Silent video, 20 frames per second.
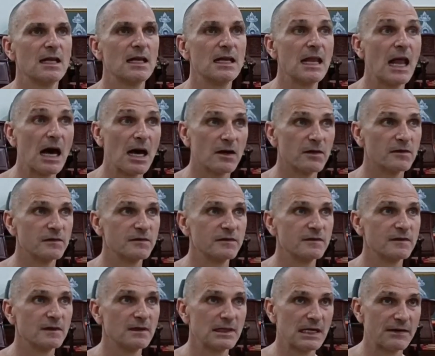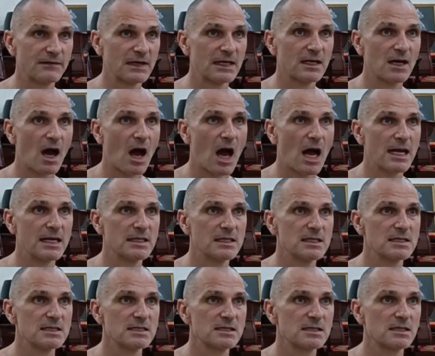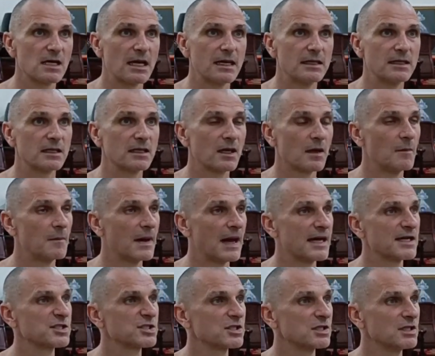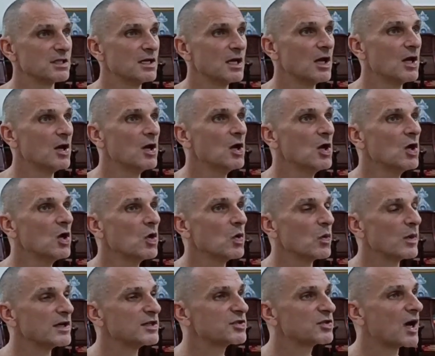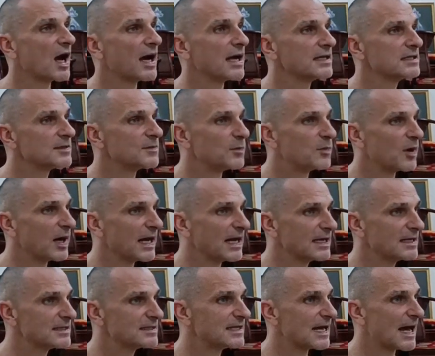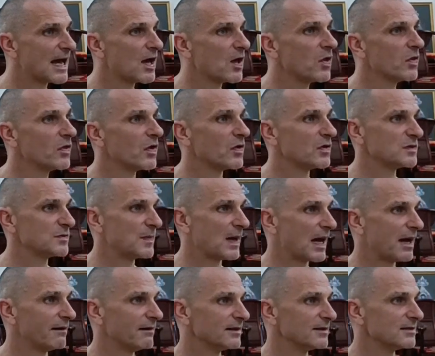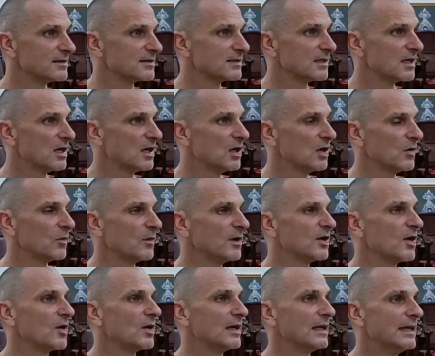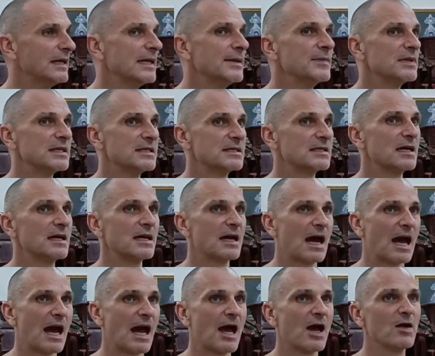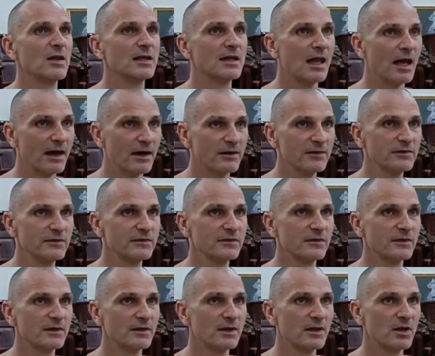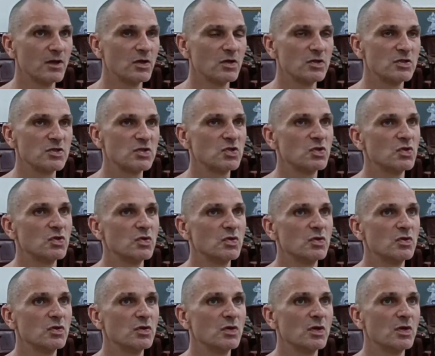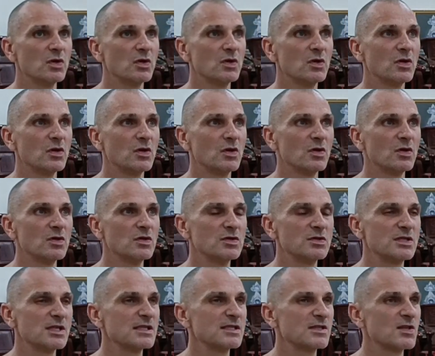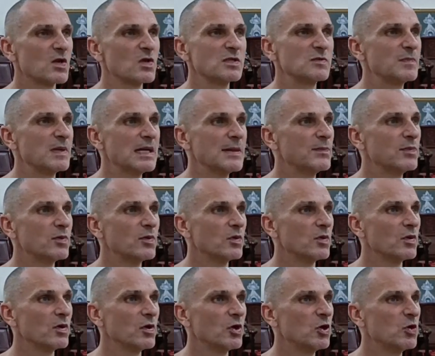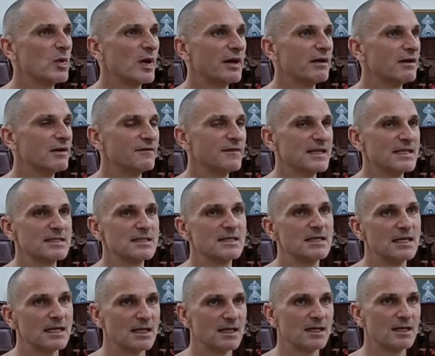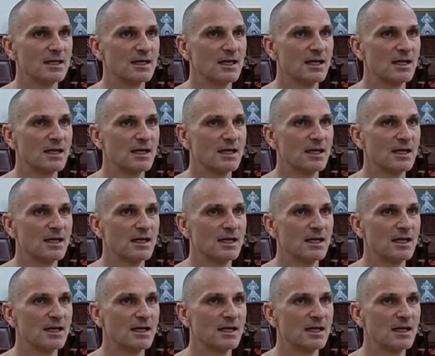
love, loving kindness and compassion, we're trying to break down those barriers. We don't limit our love to just those people who we're invested in.